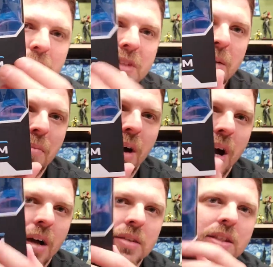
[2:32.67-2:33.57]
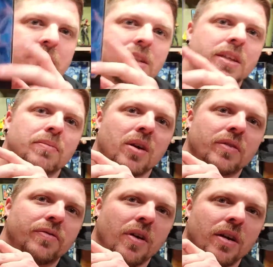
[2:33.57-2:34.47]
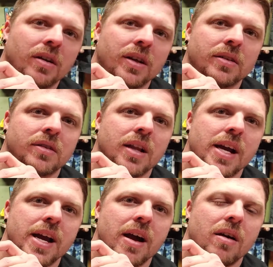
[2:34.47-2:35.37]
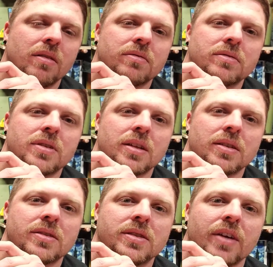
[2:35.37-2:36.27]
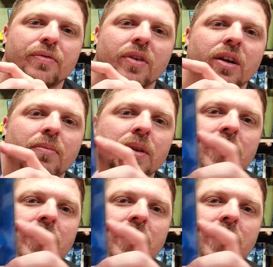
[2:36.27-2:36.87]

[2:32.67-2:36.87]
DC McFarlane layout. Nothing's different, but